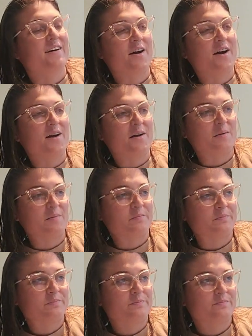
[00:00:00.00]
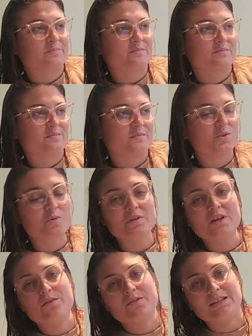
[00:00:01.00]
Um,
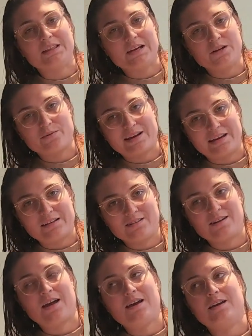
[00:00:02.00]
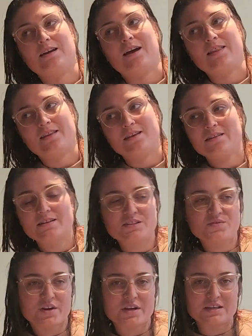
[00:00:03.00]
normally, I really like rain. I, I think that it's
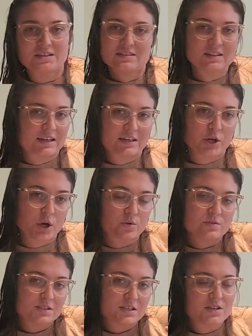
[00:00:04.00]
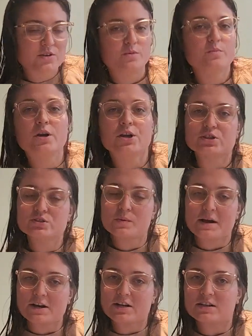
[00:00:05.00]
very like cozy. You can put on your
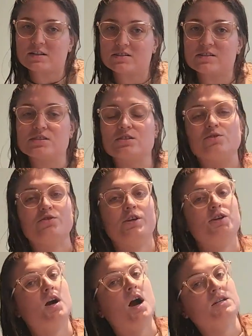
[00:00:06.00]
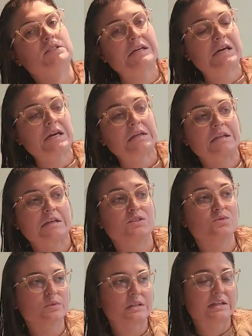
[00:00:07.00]
sweaters, you drink your hot tea. Like
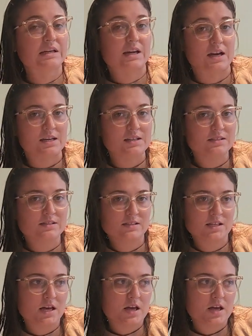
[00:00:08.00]
it's really nice.